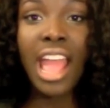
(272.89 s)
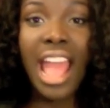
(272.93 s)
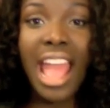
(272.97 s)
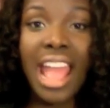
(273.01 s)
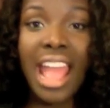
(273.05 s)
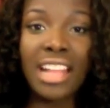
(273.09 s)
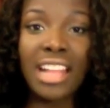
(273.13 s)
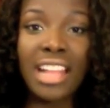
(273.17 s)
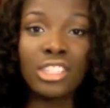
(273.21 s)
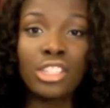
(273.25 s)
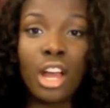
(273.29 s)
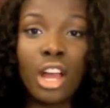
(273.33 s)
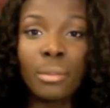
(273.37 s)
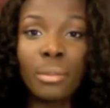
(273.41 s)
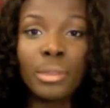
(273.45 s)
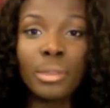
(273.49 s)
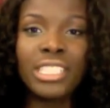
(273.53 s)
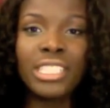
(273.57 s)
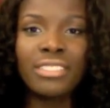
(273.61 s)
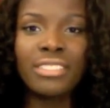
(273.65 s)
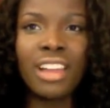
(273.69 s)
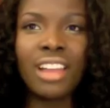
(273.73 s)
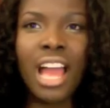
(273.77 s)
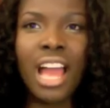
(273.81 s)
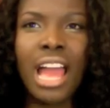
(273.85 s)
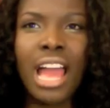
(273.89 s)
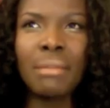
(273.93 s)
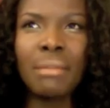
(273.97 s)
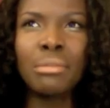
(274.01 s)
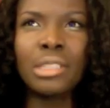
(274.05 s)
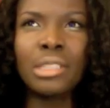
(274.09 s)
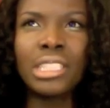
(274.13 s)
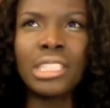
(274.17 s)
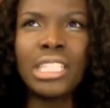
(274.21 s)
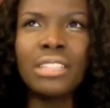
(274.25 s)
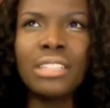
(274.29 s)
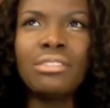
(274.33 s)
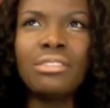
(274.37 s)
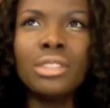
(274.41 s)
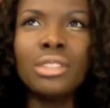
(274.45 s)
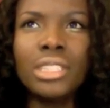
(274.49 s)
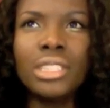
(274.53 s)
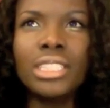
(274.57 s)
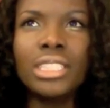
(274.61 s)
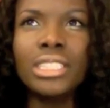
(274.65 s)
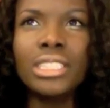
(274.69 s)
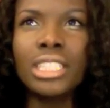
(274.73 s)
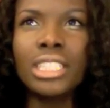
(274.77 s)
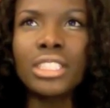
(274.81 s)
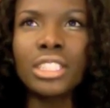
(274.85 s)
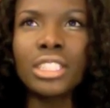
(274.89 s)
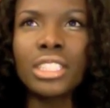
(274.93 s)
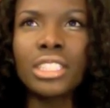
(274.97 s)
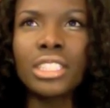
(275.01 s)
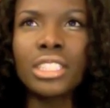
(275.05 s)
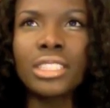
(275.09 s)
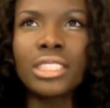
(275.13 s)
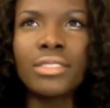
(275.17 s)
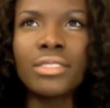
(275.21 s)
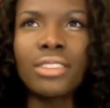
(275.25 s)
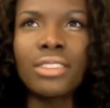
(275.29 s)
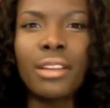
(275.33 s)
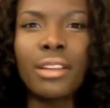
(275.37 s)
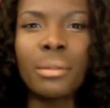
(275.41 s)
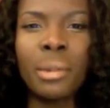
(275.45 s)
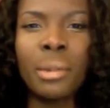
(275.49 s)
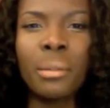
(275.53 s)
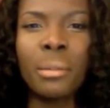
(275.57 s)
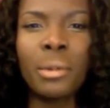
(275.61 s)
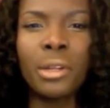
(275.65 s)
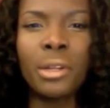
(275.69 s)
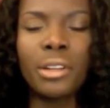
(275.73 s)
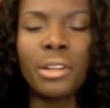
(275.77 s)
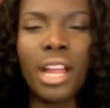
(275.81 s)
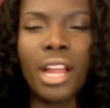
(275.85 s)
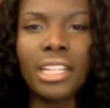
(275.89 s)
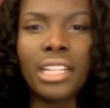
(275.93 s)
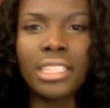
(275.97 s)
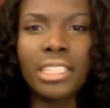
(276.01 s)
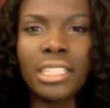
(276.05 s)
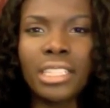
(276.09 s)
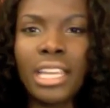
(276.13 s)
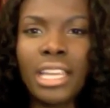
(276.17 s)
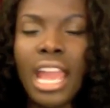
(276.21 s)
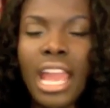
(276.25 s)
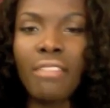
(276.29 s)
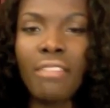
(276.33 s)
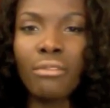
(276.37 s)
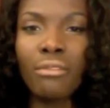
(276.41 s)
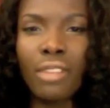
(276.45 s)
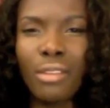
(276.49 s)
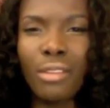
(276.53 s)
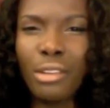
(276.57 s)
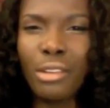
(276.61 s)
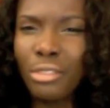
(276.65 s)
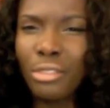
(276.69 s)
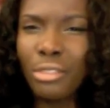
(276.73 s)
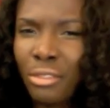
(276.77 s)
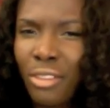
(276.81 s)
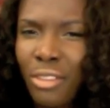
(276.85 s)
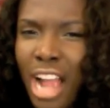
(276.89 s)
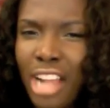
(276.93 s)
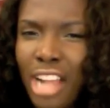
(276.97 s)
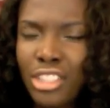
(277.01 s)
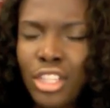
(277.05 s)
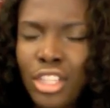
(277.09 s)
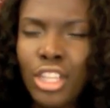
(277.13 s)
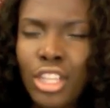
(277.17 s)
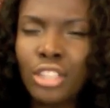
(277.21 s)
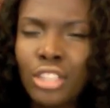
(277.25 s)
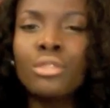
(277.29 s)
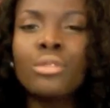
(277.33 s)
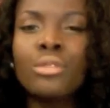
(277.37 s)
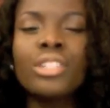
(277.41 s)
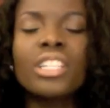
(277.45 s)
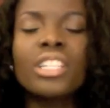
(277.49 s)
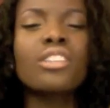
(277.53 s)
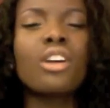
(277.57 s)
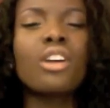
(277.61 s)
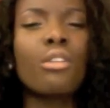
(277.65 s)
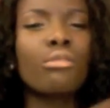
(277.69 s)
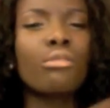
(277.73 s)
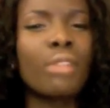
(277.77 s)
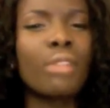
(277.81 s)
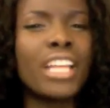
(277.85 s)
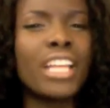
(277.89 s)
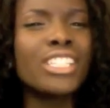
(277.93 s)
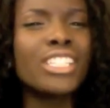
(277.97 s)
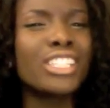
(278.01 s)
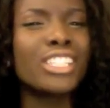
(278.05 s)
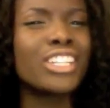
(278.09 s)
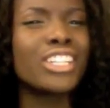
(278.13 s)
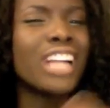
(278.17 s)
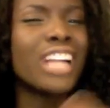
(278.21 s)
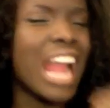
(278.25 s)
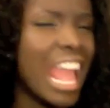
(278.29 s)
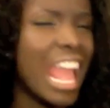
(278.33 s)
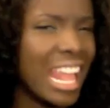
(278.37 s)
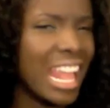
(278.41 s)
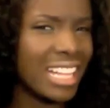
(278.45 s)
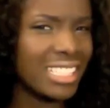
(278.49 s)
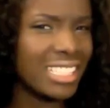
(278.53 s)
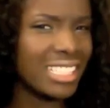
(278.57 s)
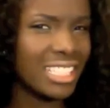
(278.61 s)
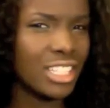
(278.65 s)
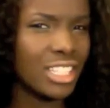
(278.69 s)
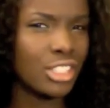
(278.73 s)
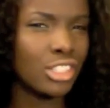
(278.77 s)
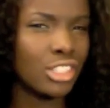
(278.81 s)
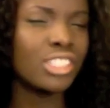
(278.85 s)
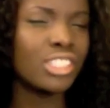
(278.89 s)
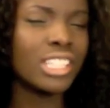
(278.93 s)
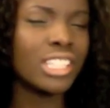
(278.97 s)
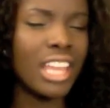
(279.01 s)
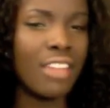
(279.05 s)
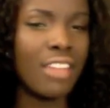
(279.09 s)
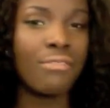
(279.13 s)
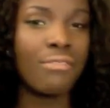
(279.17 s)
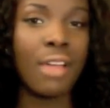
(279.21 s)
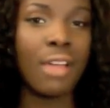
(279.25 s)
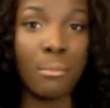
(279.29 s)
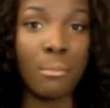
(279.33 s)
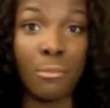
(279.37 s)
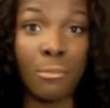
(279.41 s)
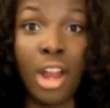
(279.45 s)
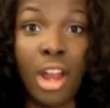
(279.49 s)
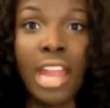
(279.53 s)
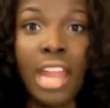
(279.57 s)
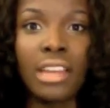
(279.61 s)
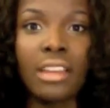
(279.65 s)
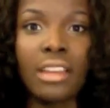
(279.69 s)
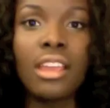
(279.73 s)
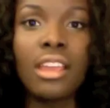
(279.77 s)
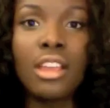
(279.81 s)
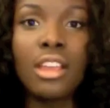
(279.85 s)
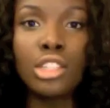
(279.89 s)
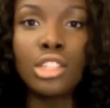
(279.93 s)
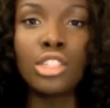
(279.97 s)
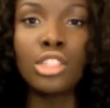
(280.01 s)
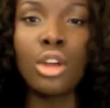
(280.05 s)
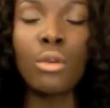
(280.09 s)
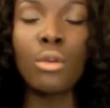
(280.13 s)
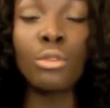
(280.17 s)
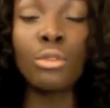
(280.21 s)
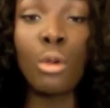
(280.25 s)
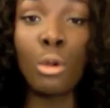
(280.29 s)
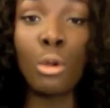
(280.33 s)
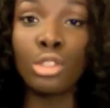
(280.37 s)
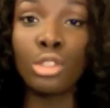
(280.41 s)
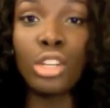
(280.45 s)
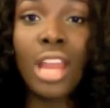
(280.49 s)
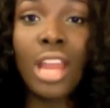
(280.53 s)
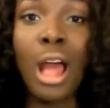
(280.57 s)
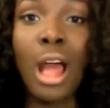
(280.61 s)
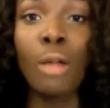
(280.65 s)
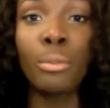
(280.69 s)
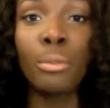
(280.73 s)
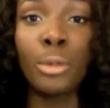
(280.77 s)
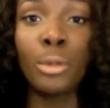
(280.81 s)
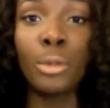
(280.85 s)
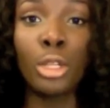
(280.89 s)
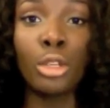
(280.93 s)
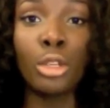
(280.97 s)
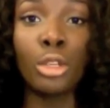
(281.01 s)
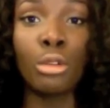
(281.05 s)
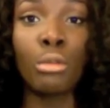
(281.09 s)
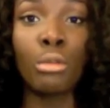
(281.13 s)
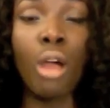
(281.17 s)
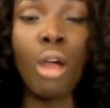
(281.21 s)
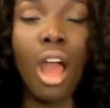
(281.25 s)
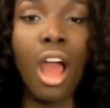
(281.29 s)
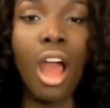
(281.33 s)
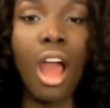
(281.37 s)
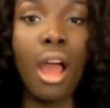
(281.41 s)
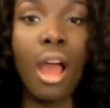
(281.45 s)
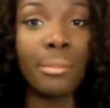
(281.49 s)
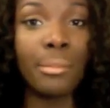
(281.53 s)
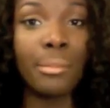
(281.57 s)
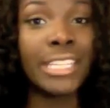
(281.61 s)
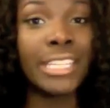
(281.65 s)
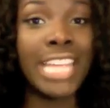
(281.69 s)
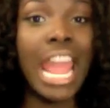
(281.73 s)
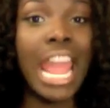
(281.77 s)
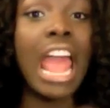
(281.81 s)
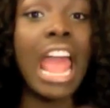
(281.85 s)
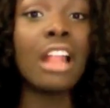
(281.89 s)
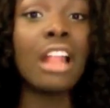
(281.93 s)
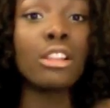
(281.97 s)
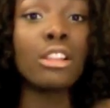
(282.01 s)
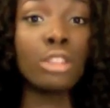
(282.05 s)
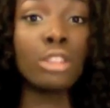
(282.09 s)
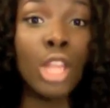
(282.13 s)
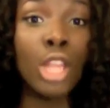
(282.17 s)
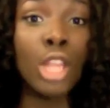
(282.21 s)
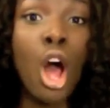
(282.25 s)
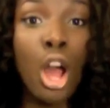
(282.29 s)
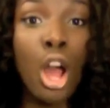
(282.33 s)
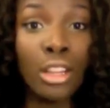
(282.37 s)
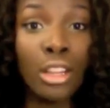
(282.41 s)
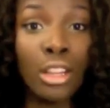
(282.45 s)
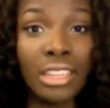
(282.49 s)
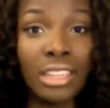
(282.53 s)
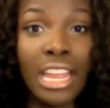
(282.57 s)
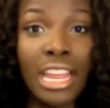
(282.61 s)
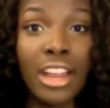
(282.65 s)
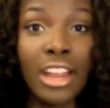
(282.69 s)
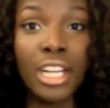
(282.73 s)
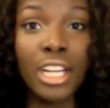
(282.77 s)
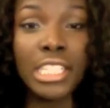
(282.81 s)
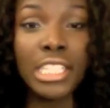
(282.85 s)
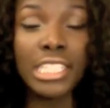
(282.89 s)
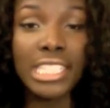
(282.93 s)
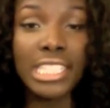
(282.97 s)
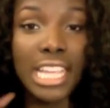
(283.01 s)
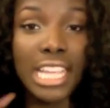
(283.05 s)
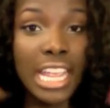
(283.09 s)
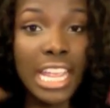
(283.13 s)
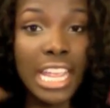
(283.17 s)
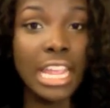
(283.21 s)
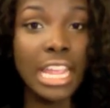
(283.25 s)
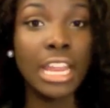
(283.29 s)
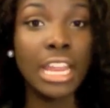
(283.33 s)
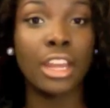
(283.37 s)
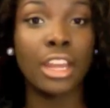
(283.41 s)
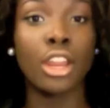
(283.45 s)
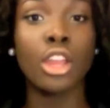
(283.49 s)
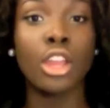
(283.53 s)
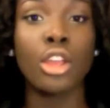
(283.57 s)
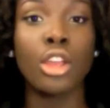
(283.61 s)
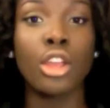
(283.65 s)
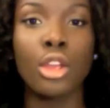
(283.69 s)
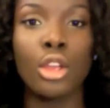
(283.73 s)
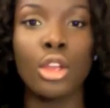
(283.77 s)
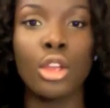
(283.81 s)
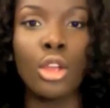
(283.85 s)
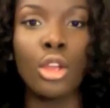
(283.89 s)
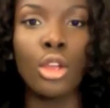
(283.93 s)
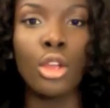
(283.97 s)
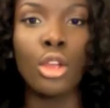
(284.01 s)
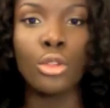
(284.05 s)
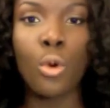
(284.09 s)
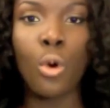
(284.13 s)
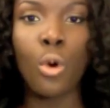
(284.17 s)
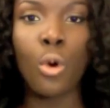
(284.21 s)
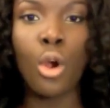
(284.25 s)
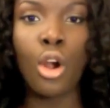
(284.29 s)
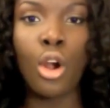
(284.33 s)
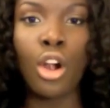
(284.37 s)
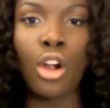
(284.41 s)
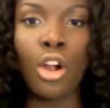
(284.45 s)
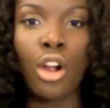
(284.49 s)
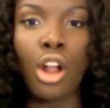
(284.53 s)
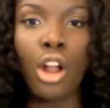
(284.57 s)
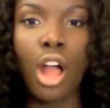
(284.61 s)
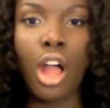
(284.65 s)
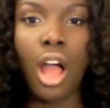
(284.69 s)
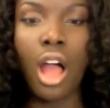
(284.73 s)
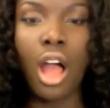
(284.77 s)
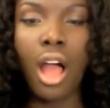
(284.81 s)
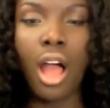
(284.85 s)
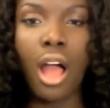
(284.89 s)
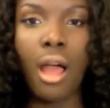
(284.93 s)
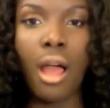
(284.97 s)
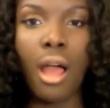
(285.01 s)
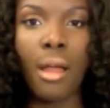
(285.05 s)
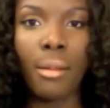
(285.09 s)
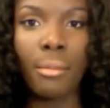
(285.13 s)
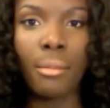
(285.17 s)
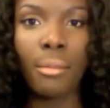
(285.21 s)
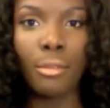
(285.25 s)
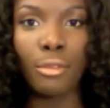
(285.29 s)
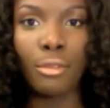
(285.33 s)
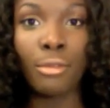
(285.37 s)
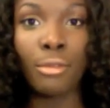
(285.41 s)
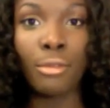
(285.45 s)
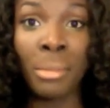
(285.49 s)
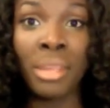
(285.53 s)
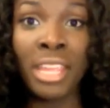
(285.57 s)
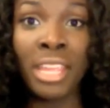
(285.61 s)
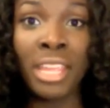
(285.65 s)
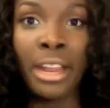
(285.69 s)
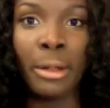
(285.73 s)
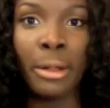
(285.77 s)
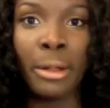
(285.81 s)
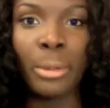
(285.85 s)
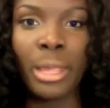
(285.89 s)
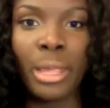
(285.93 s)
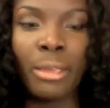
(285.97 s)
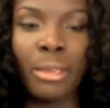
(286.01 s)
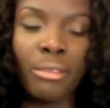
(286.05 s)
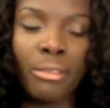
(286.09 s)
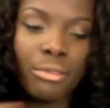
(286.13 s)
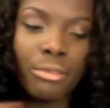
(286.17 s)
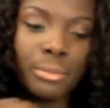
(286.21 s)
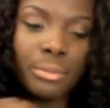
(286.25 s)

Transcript: And Songbird Diva, I believe, uses scissors, if I remember correctly, and Lover for Fashion uses a razor and scissors, if I'm right. So those should help you get long layers in your Remy hair weave.